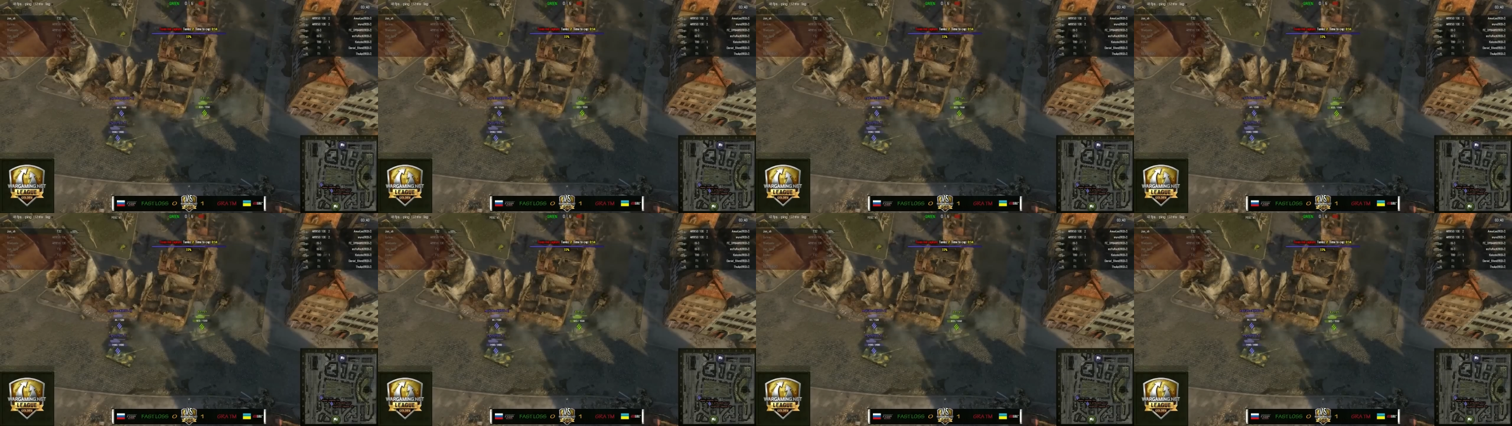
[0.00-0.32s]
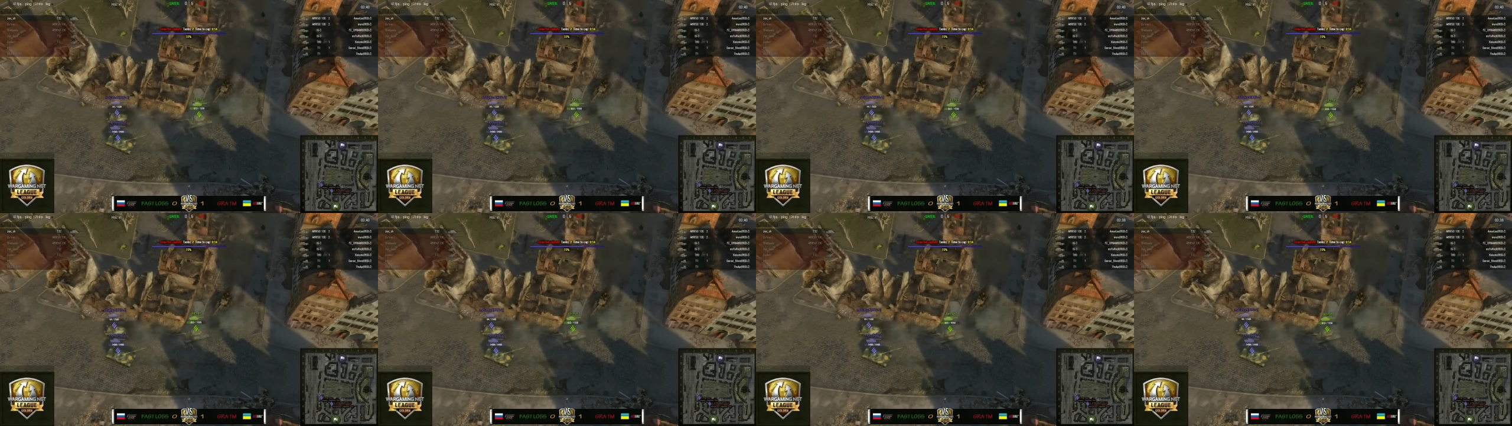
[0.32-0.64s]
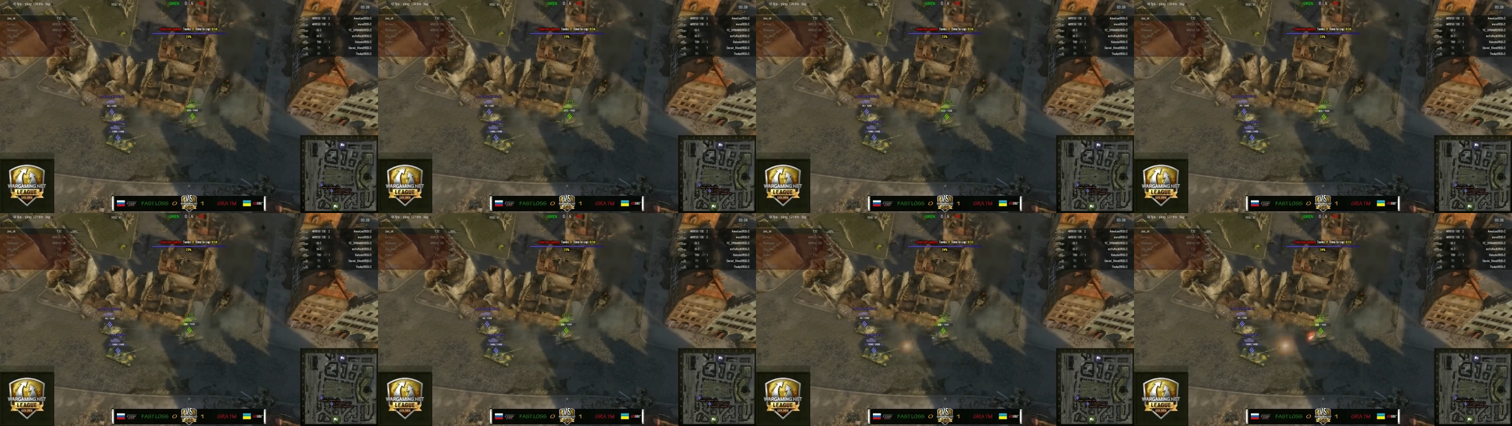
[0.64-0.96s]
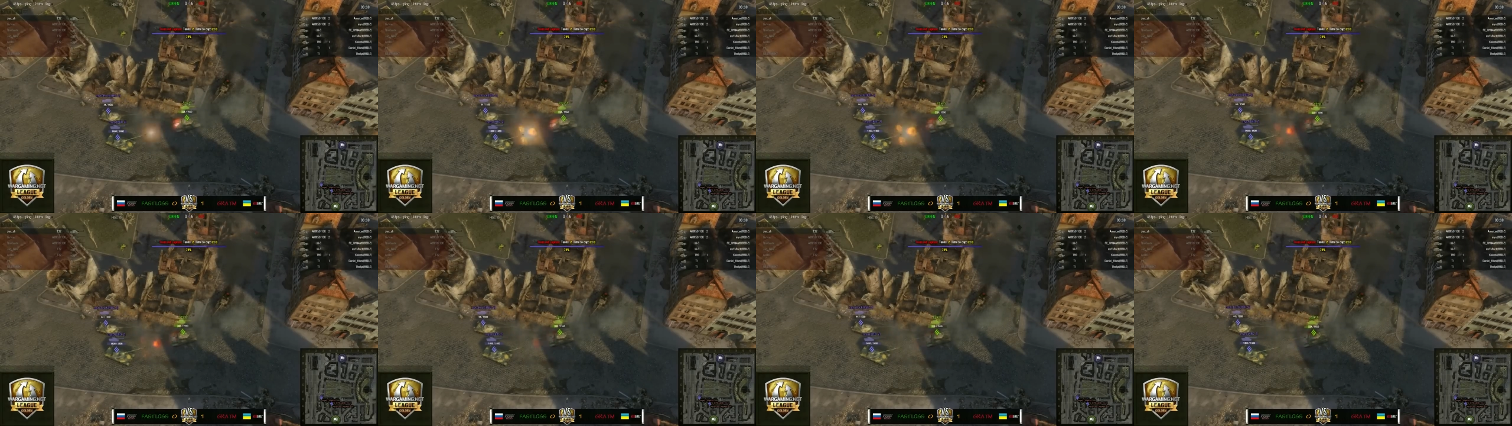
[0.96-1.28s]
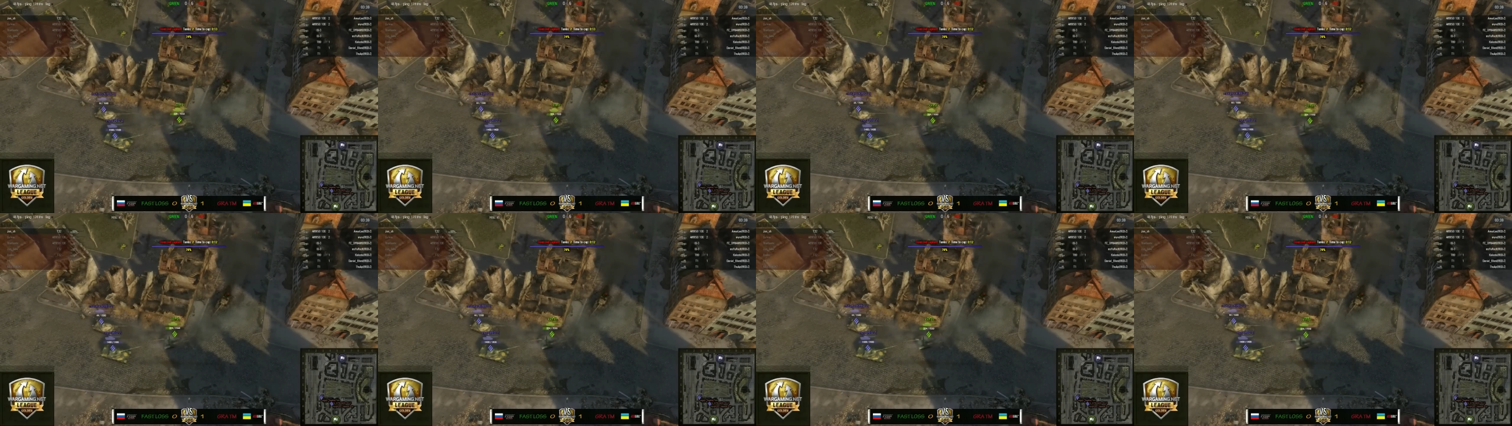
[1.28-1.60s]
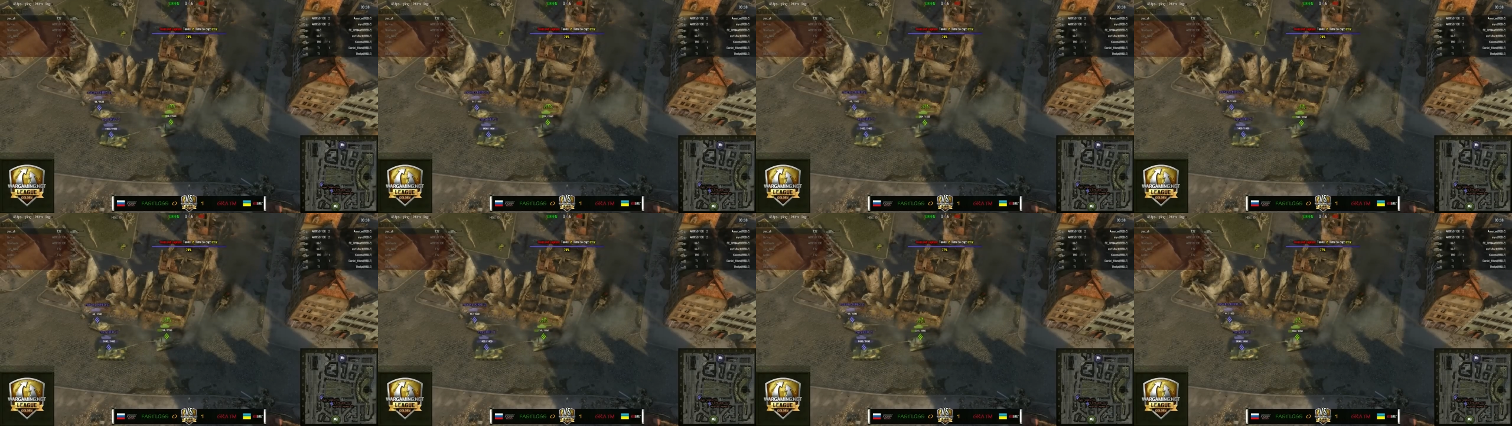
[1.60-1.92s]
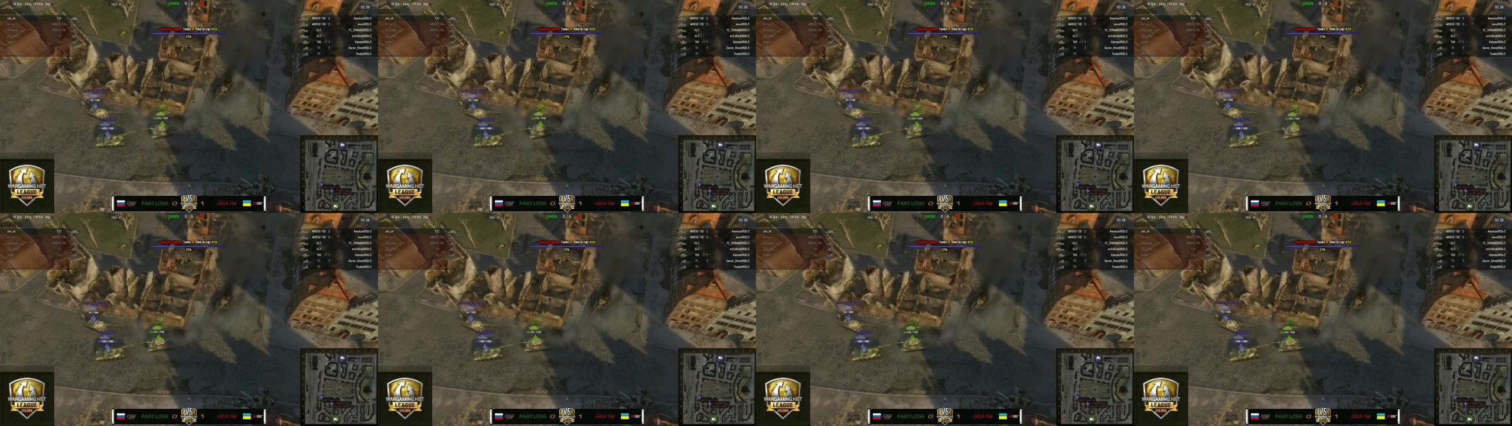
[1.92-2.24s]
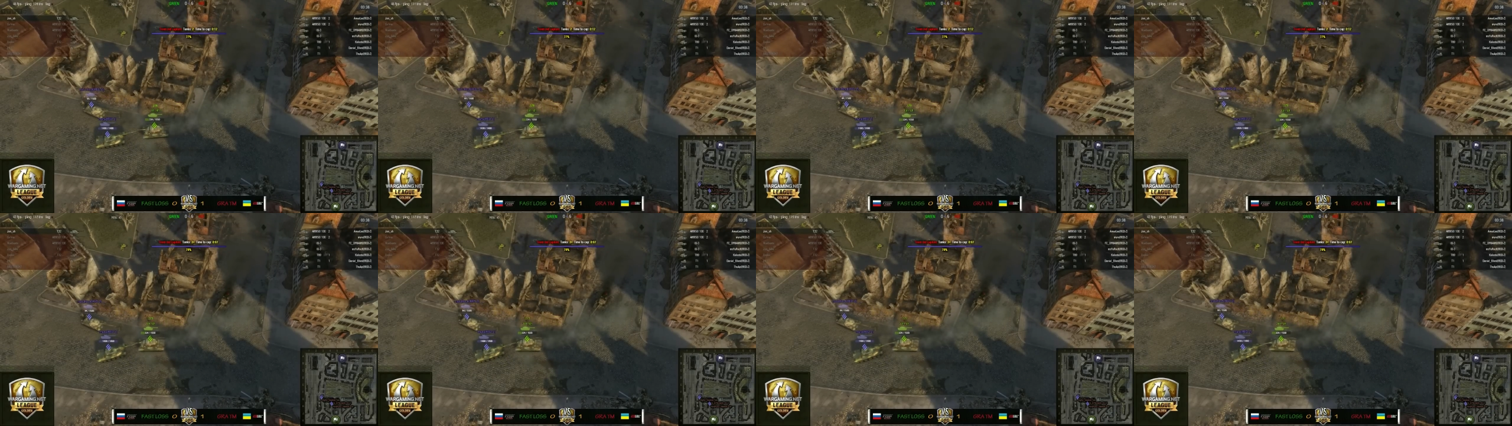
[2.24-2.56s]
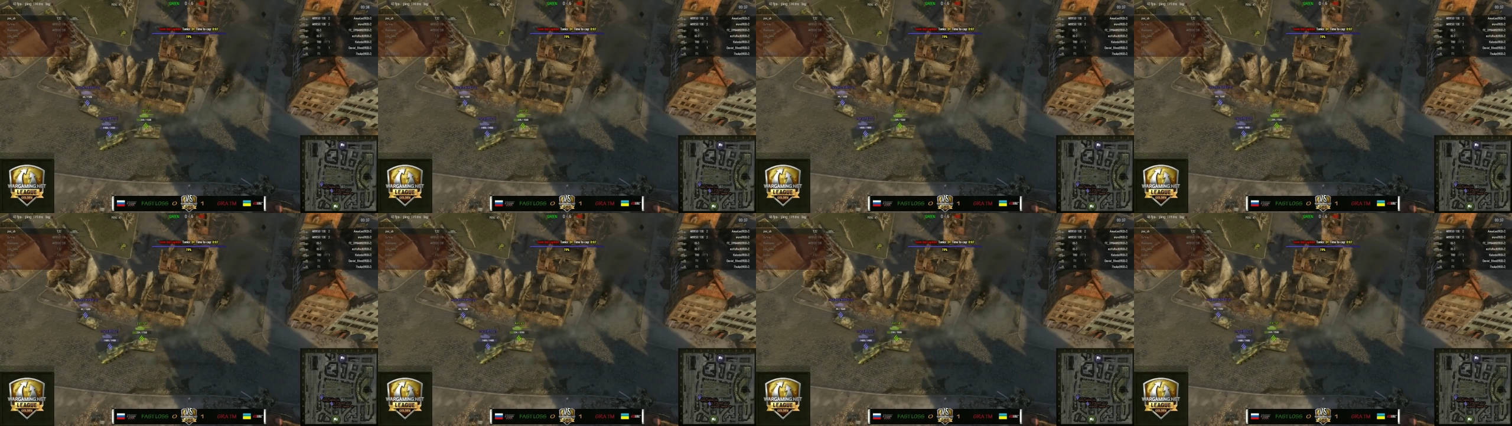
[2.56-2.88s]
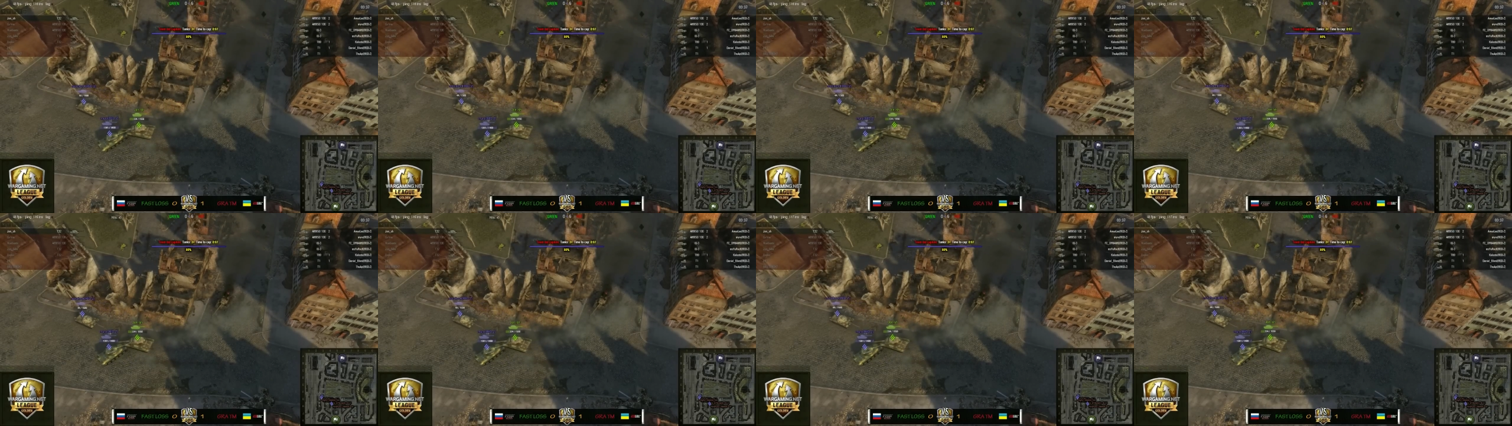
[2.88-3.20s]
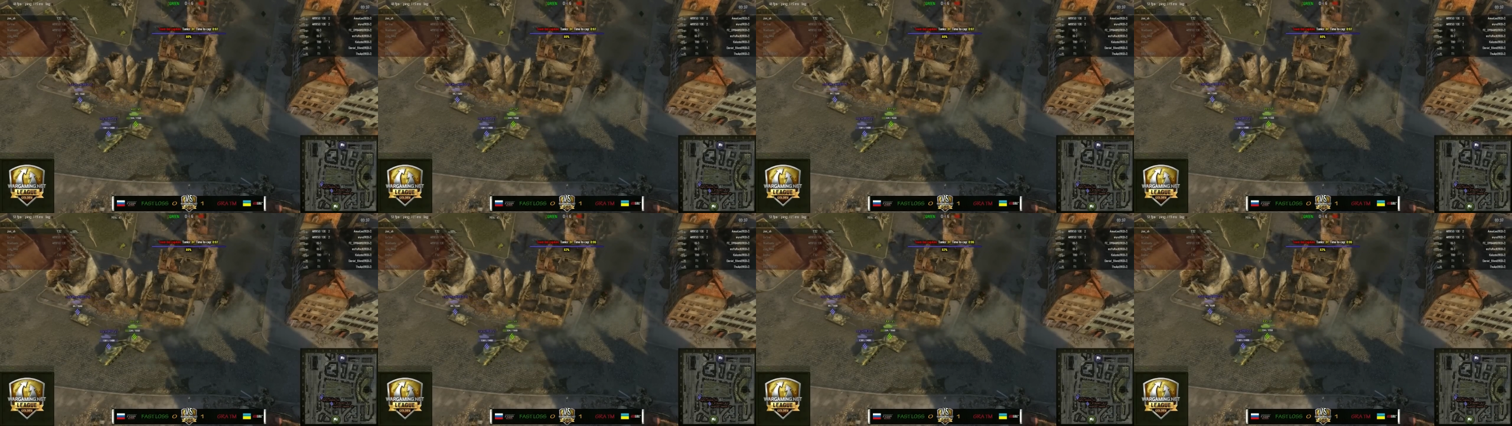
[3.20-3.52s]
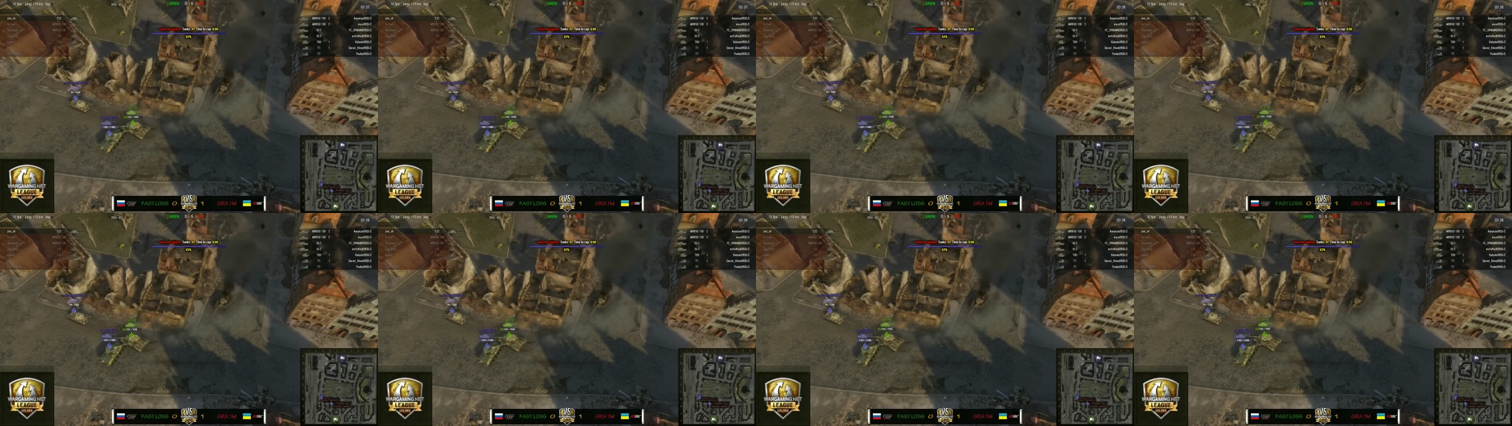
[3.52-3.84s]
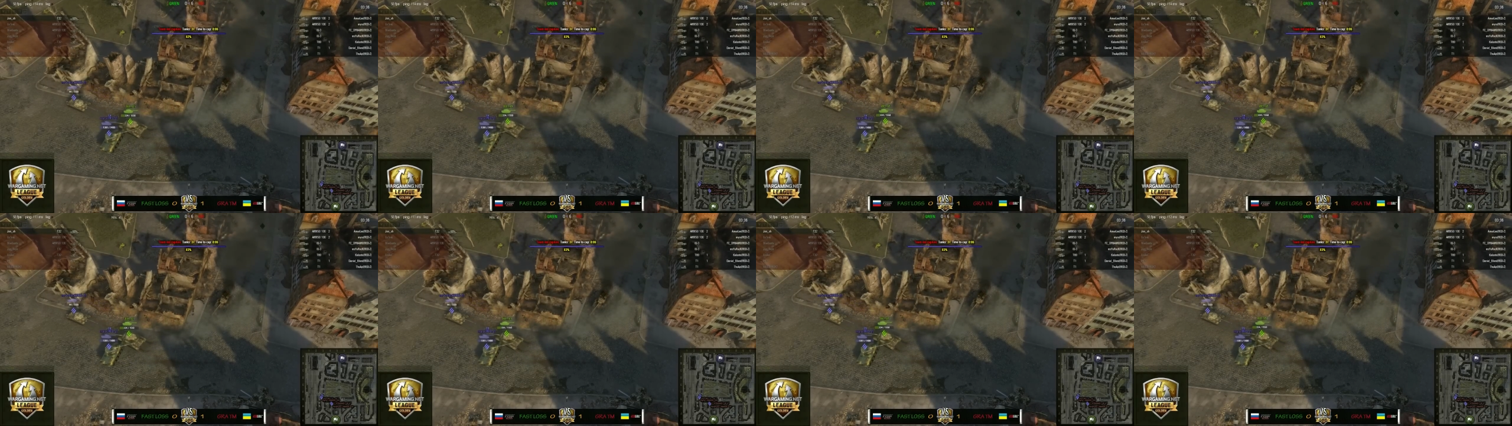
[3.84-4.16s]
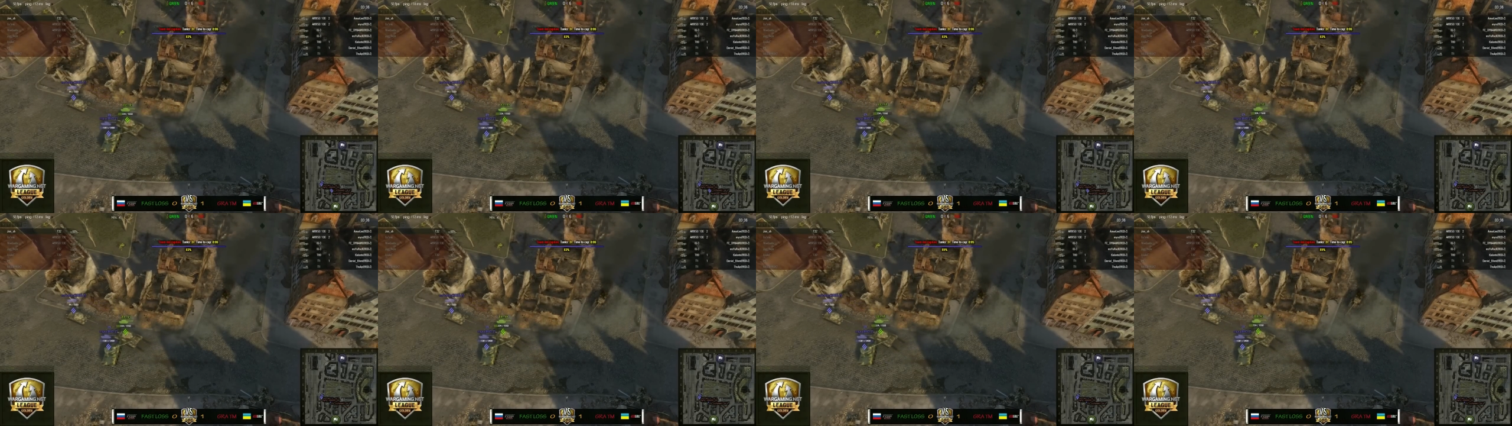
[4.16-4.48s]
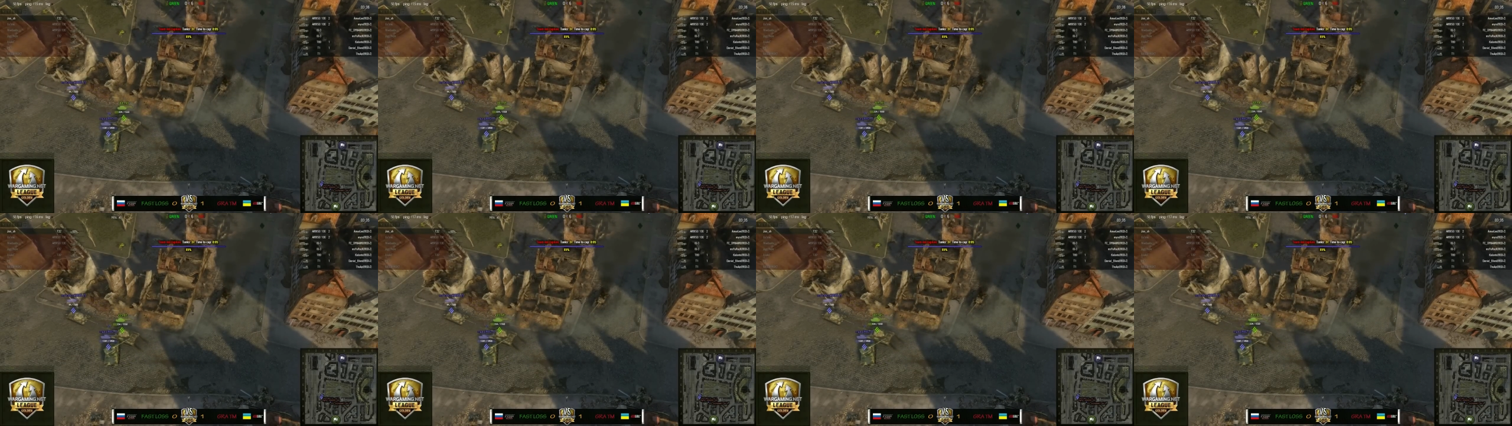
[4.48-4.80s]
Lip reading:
No face is visible, so there are no lips to read.